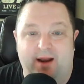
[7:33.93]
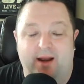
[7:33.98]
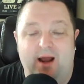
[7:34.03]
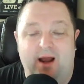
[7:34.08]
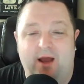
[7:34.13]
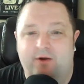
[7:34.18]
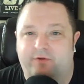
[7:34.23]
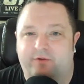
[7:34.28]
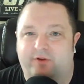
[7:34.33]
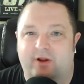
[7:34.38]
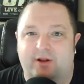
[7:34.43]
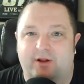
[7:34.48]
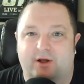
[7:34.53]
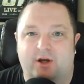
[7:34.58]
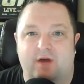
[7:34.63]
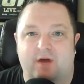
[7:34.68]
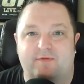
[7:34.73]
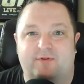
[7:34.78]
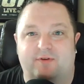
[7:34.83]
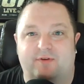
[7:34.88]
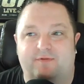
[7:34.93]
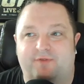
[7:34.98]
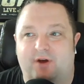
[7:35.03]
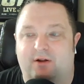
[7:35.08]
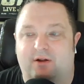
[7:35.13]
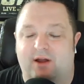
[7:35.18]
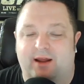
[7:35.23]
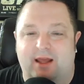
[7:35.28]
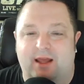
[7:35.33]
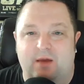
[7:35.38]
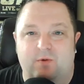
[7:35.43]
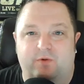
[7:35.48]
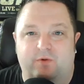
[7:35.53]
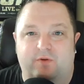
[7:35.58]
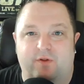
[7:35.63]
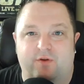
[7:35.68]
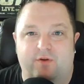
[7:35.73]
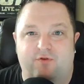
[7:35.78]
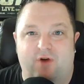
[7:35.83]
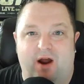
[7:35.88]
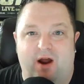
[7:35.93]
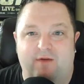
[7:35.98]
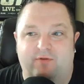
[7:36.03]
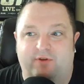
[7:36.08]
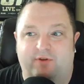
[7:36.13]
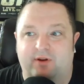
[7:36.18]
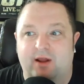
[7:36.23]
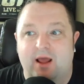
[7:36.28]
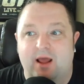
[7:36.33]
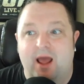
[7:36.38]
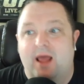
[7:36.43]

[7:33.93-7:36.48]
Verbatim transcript: And I understand that Covington felt like he was in the driver's seat.